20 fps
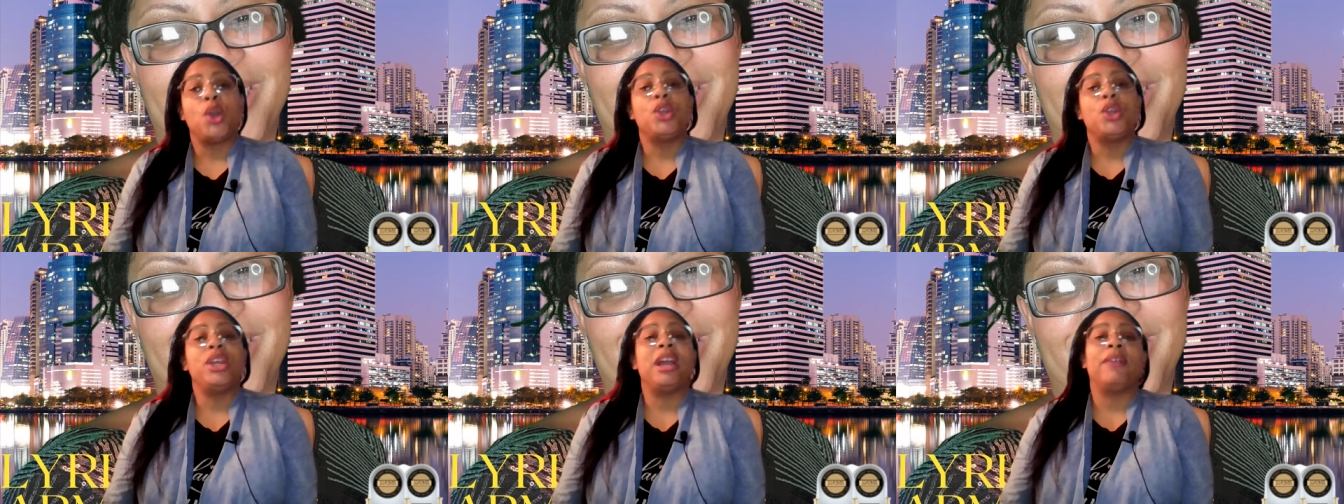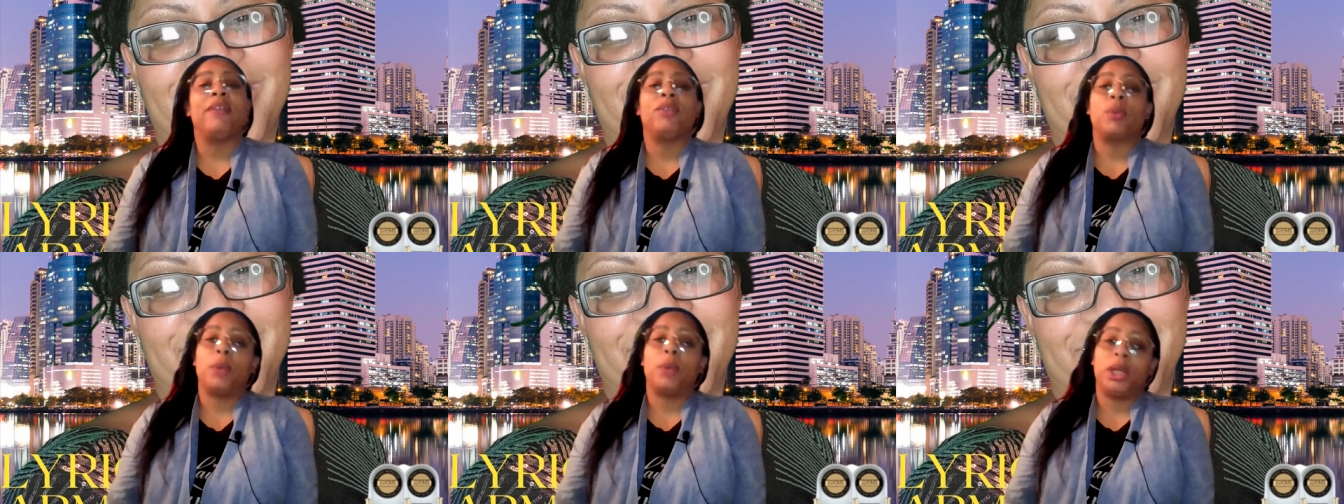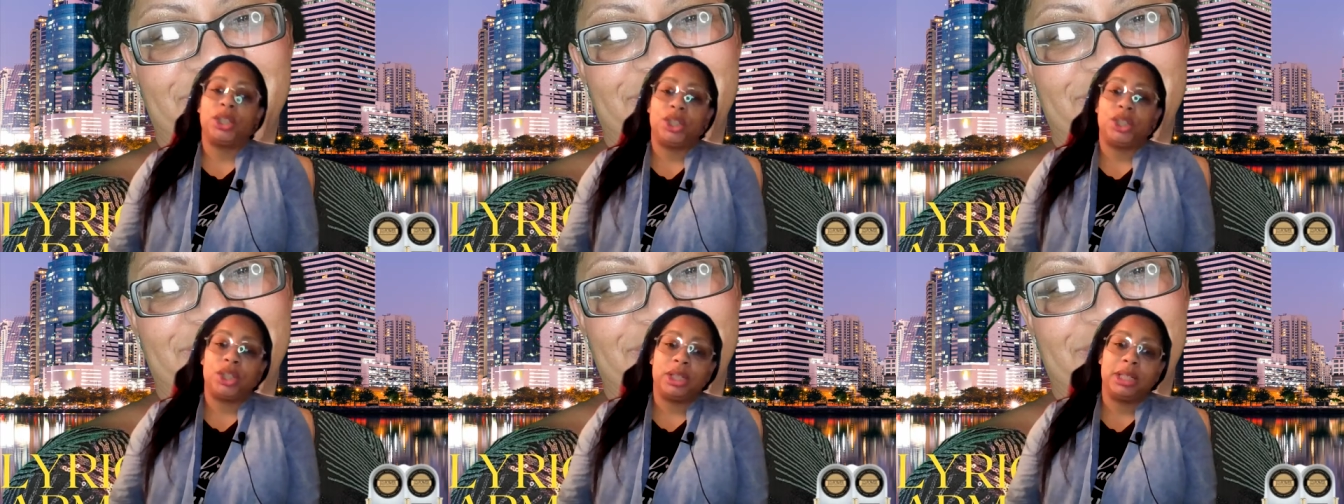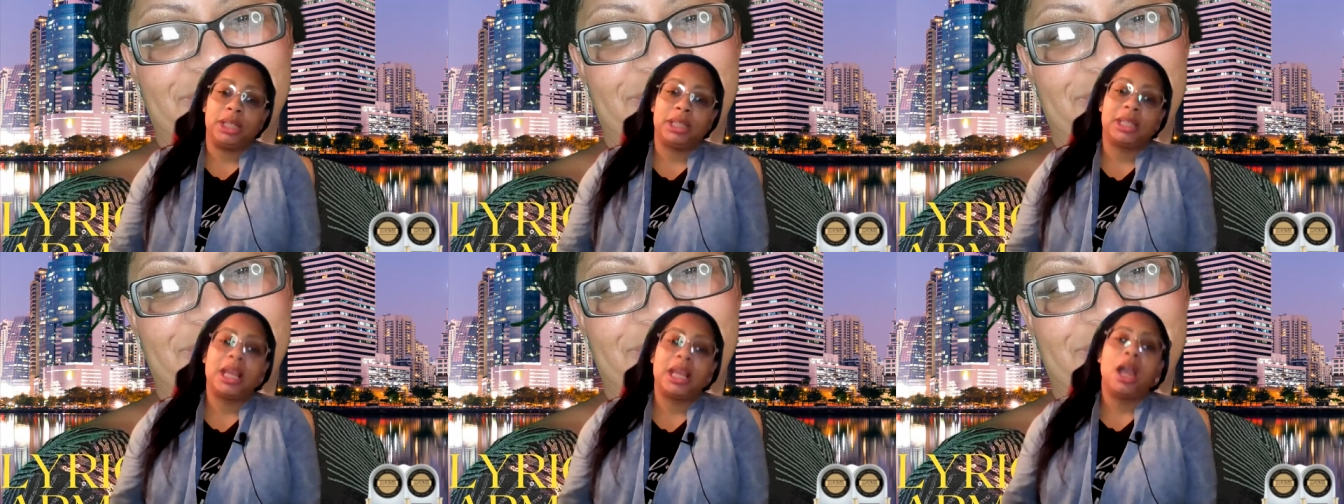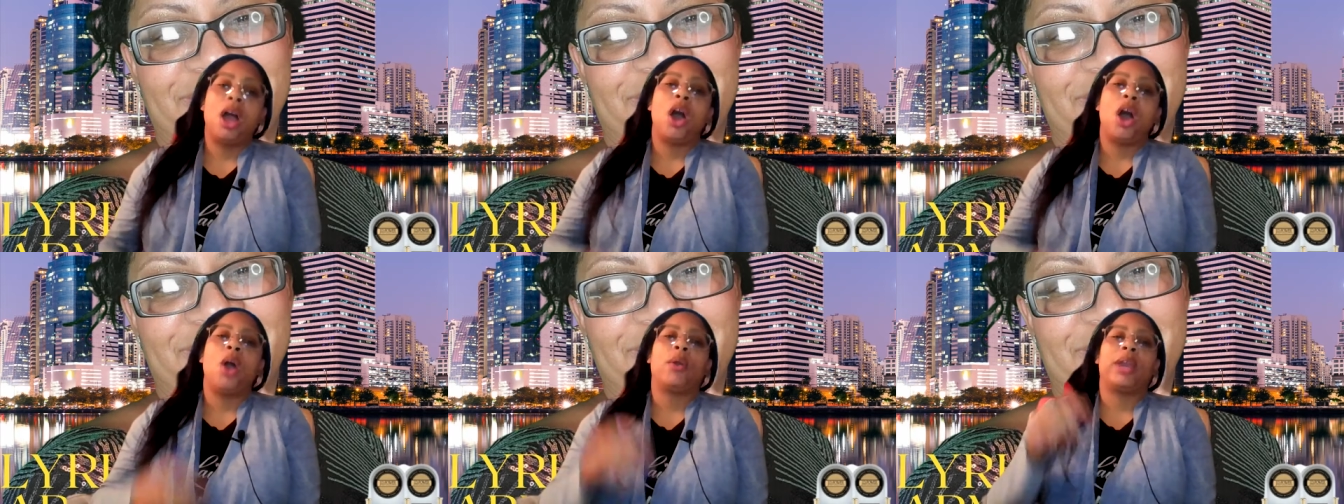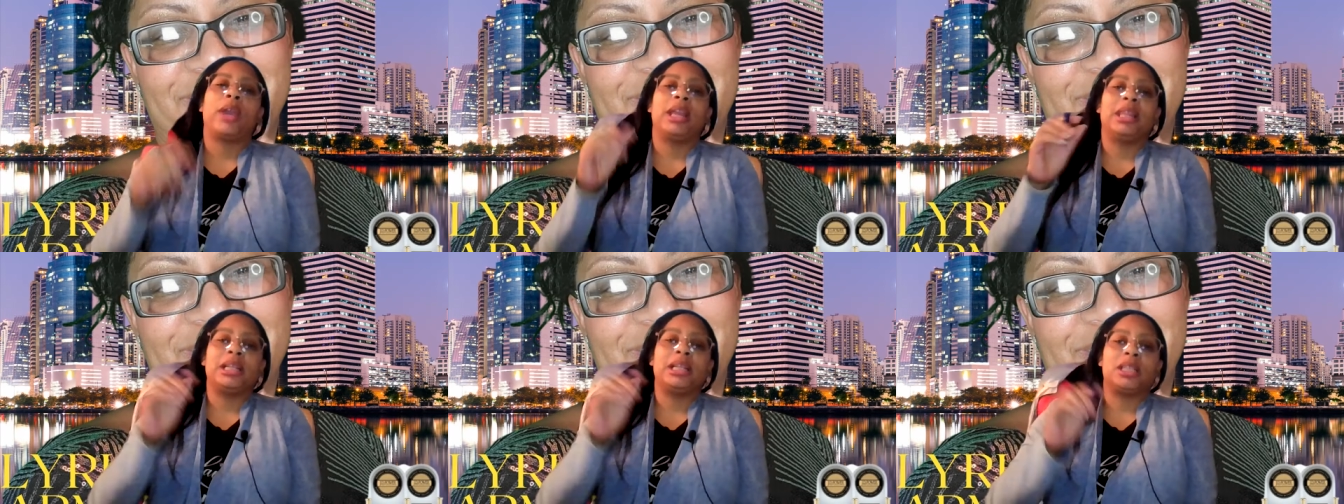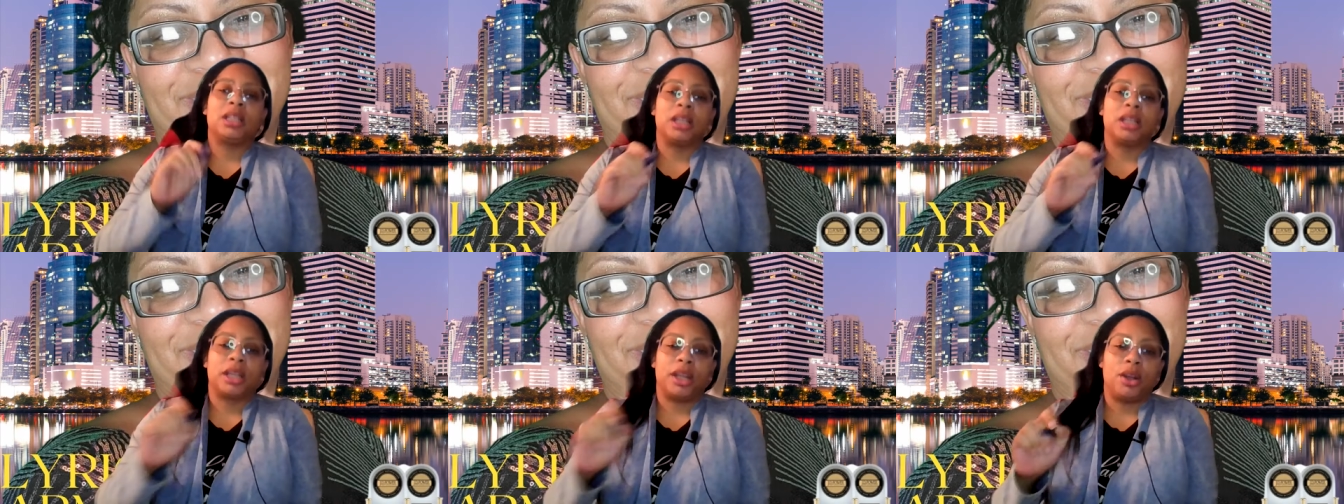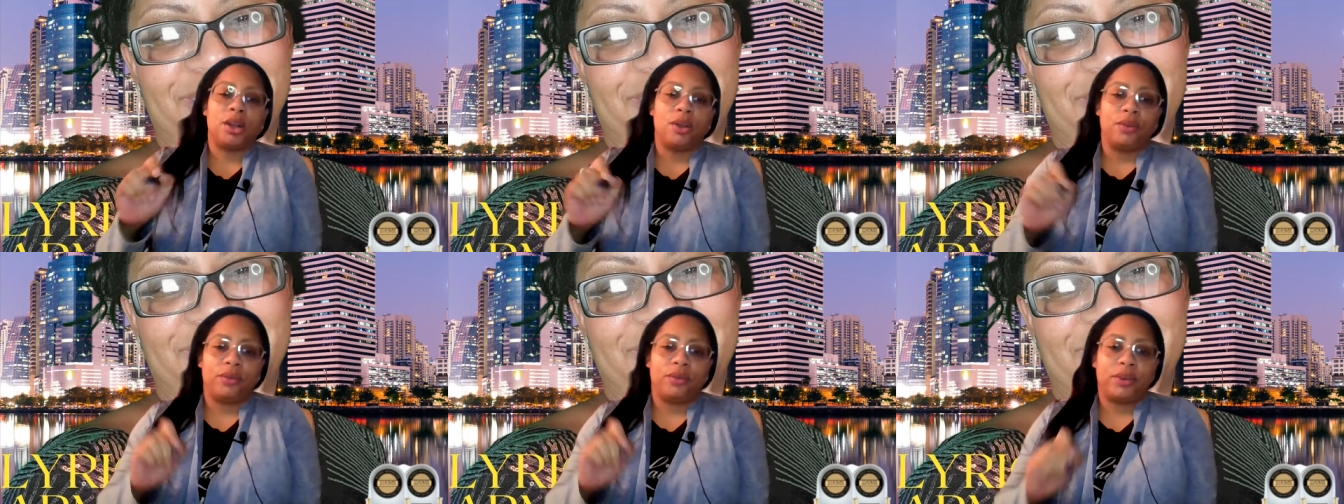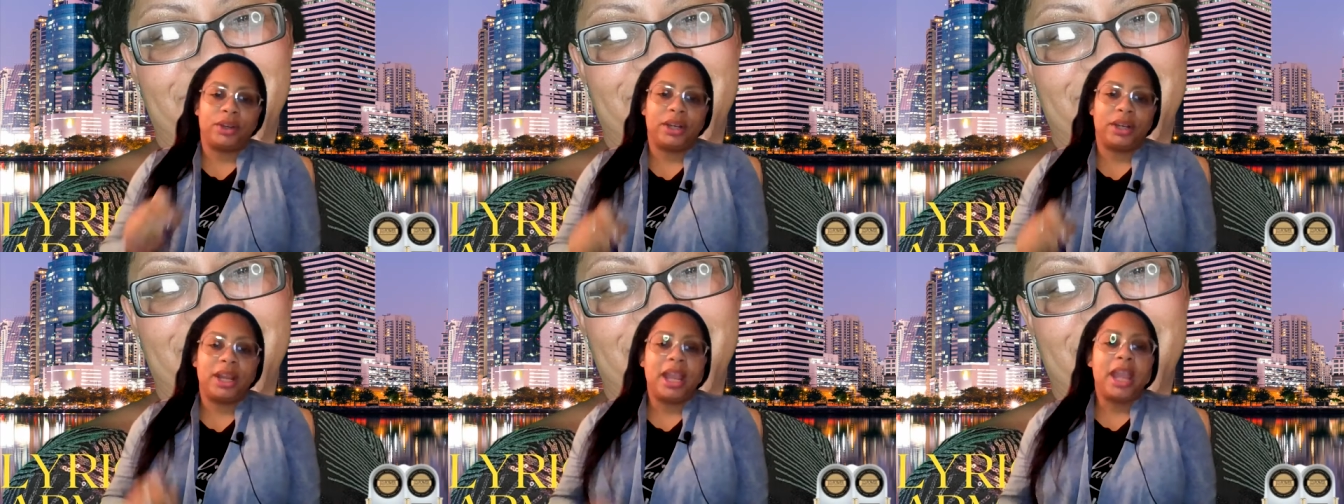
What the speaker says: You have questions? Okay, let's look it over.